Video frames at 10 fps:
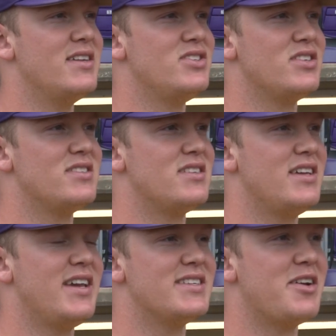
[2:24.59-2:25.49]

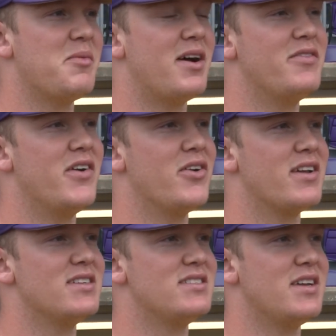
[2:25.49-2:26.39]
He gets everybody
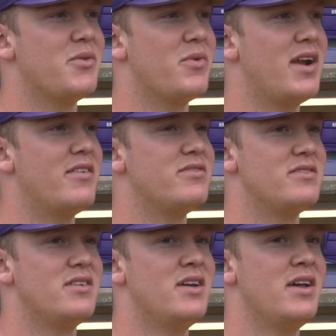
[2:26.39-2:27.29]
focused, and when
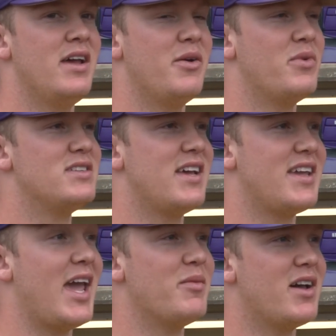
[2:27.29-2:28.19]
it's
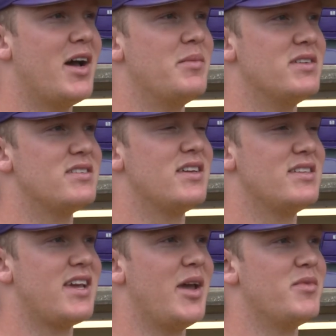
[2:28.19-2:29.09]
like game time,
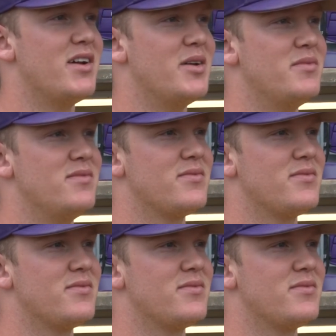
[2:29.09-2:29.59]
it's game time.